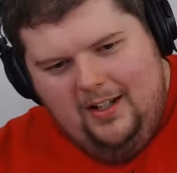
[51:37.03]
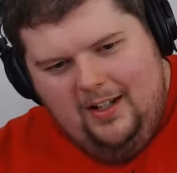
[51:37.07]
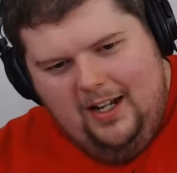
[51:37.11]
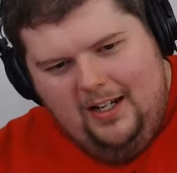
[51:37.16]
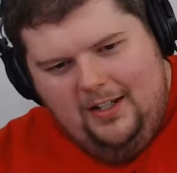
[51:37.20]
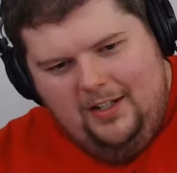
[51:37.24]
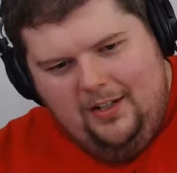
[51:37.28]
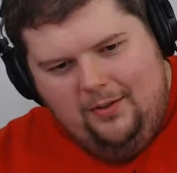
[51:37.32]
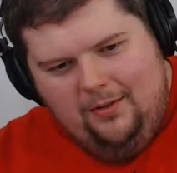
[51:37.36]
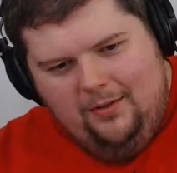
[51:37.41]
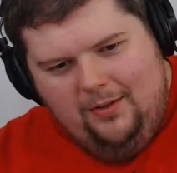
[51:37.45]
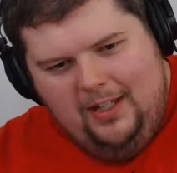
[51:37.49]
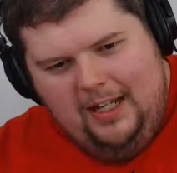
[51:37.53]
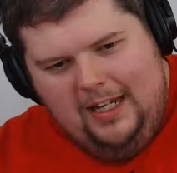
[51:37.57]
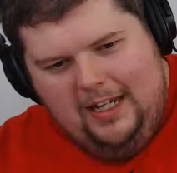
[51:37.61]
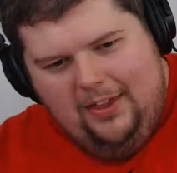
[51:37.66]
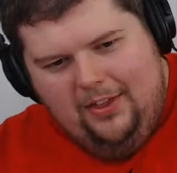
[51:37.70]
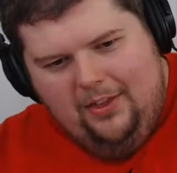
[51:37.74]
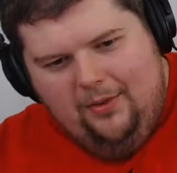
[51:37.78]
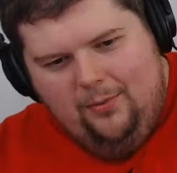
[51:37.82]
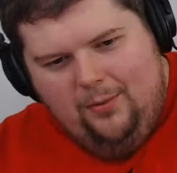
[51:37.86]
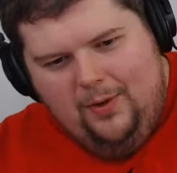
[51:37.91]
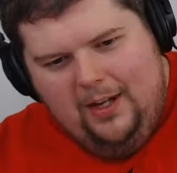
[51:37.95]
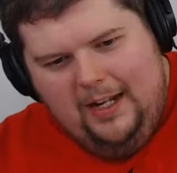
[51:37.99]
I don't
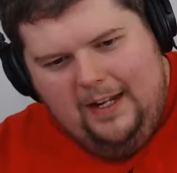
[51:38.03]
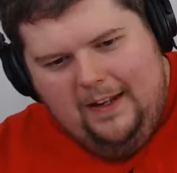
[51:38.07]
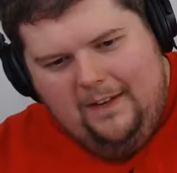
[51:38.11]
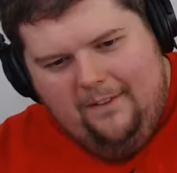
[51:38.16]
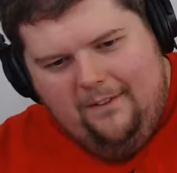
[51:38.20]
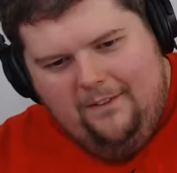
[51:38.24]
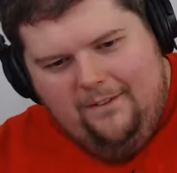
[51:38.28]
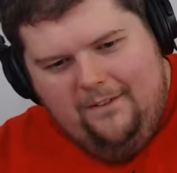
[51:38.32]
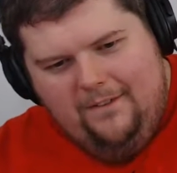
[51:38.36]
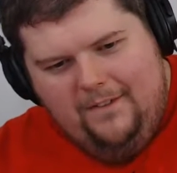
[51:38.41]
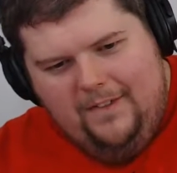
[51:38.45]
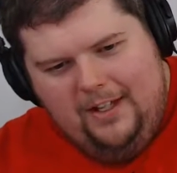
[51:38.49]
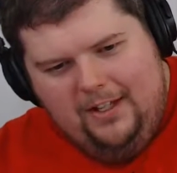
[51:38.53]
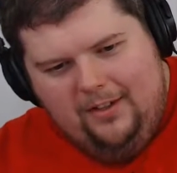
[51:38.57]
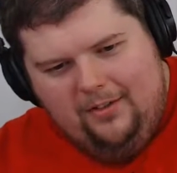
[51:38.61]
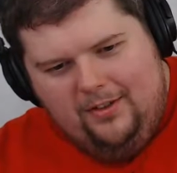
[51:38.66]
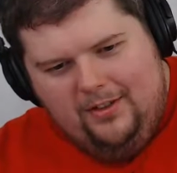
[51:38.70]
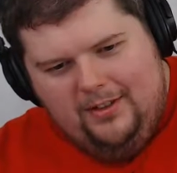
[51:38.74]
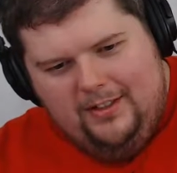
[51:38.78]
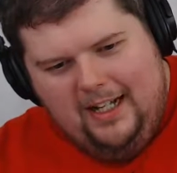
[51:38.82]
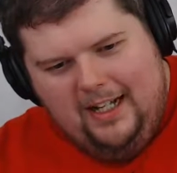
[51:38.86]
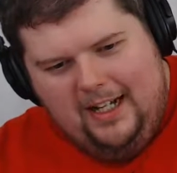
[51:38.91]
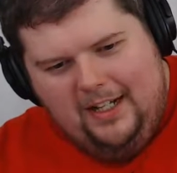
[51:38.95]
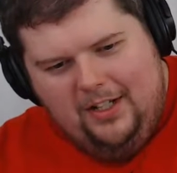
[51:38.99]
like the way it feels.
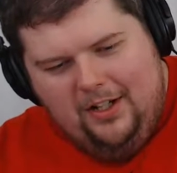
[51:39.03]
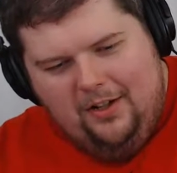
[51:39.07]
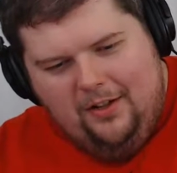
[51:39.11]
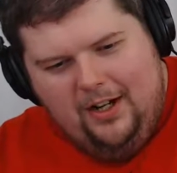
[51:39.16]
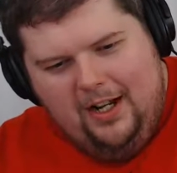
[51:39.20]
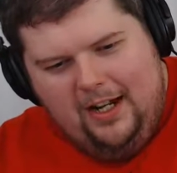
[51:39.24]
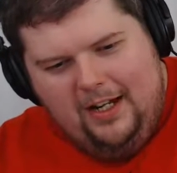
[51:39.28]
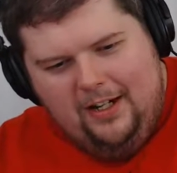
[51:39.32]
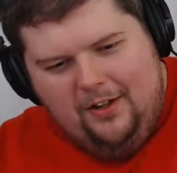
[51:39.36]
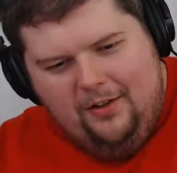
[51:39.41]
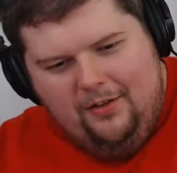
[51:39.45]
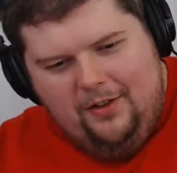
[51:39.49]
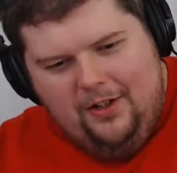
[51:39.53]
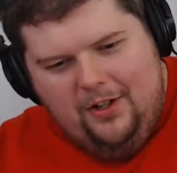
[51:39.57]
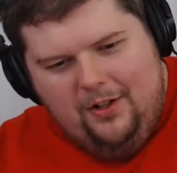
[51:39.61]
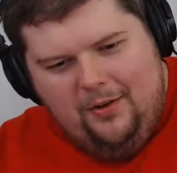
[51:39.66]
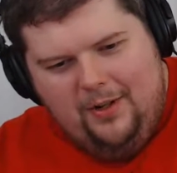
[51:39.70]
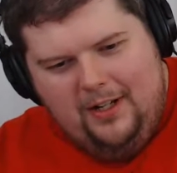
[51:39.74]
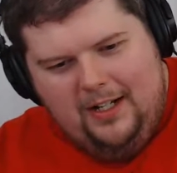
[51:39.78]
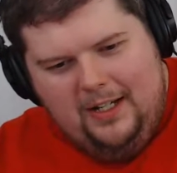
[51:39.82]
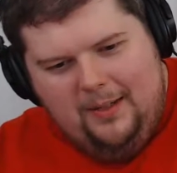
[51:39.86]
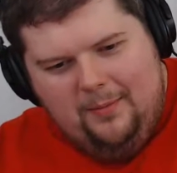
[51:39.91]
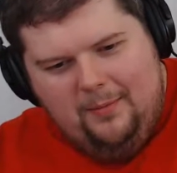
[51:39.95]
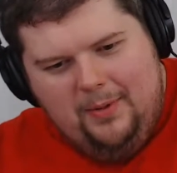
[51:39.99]
And I don't know
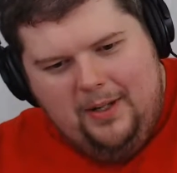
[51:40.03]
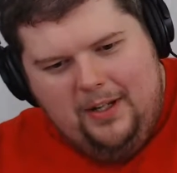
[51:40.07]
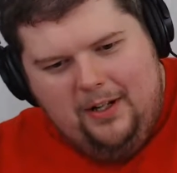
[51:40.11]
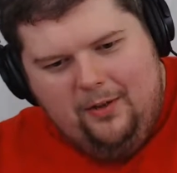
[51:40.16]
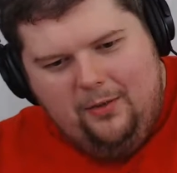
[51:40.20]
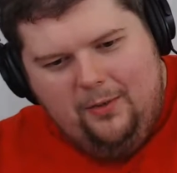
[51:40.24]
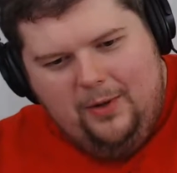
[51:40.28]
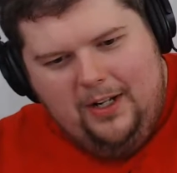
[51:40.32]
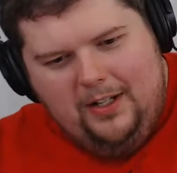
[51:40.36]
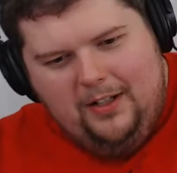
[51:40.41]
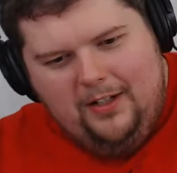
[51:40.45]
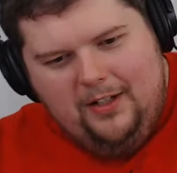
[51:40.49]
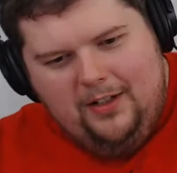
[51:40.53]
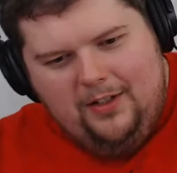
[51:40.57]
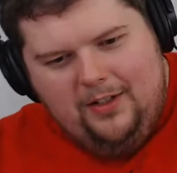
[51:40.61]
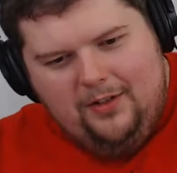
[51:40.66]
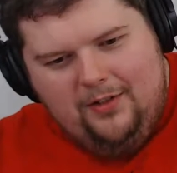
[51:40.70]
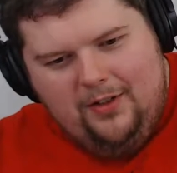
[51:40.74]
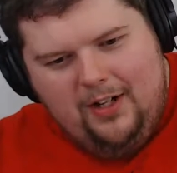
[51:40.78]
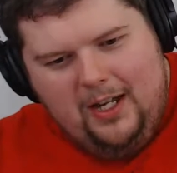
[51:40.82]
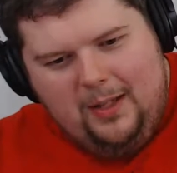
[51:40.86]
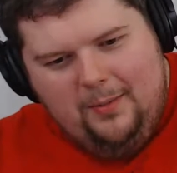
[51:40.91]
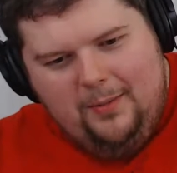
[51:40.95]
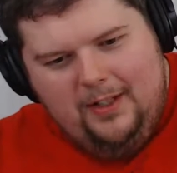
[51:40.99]
any better way to
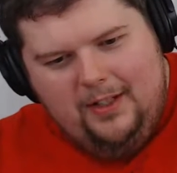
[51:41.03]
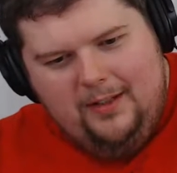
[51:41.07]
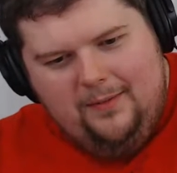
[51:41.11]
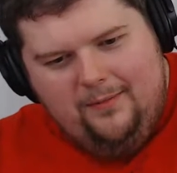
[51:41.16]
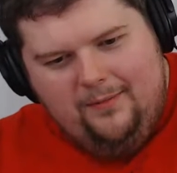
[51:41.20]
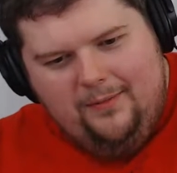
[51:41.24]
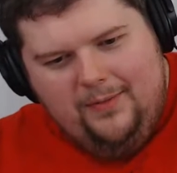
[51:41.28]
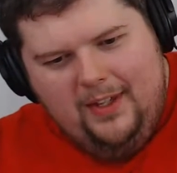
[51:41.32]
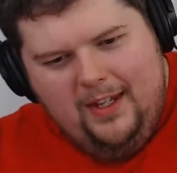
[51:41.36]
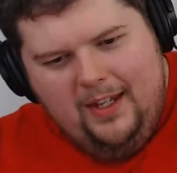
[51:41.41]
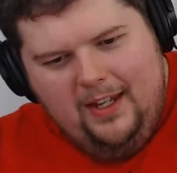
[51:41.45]
describe it.